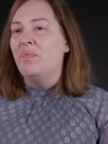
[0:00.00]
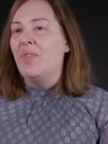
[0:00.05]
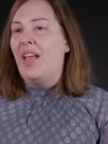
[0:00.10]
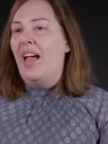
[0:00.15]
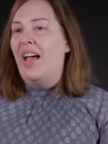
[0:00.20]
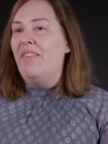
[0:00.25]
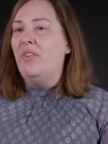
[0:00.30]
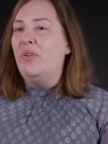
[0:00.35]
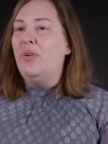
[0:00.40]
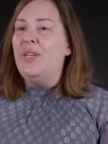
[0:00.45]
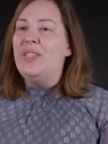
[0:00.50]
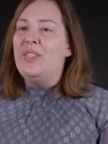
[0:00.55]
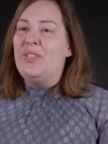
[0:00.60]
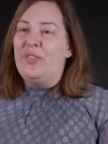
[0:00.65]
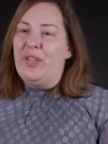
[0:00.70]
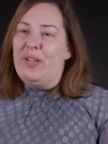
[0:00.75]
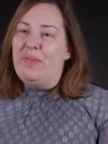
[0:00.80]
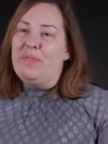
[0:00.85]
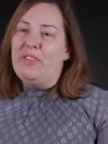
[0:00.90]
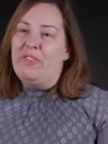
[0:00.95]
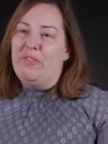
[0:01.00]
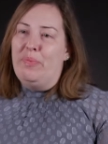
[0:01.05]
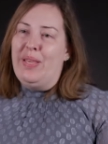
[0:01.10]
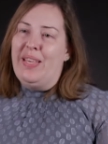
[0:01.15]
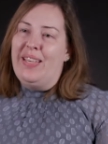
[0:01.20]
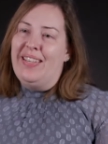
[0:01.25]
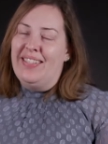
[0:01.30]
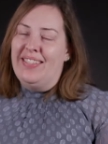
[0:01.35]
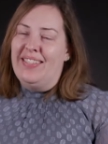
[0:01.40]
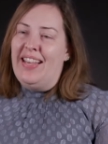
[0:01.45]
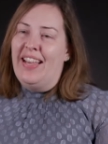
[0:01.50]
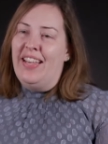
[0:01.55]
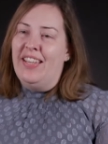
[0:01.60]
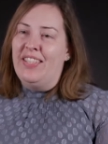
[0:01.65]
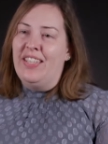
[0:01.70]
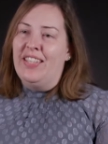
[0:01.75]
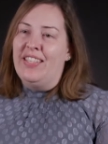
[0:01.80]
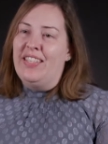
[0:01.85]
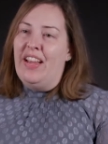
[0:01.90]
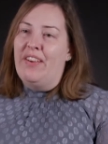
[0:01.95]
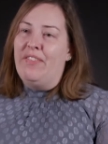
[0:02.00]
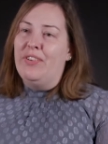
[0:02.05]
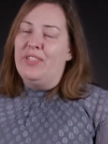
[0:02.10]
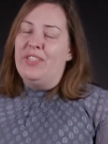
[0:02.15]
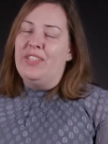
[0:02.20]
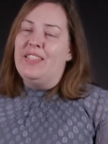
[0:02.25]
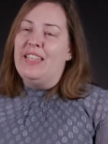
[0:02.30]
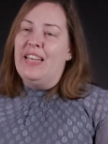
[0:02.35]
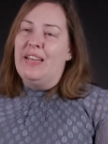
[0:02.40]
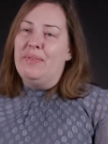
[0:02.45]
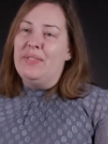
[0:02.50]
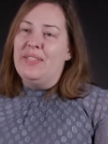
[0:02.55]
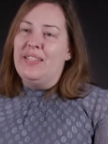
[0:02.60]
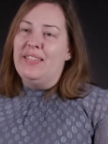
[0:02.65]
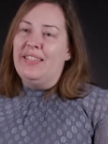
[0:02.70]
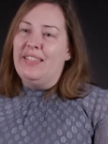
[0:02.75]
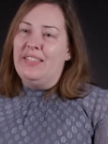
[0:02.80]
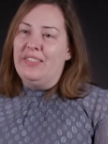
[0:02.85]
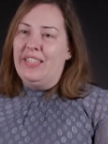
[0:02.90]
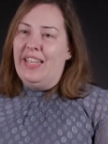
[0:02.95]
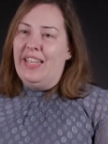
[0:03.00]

I've always dreamed of being a scientist ever since I was a little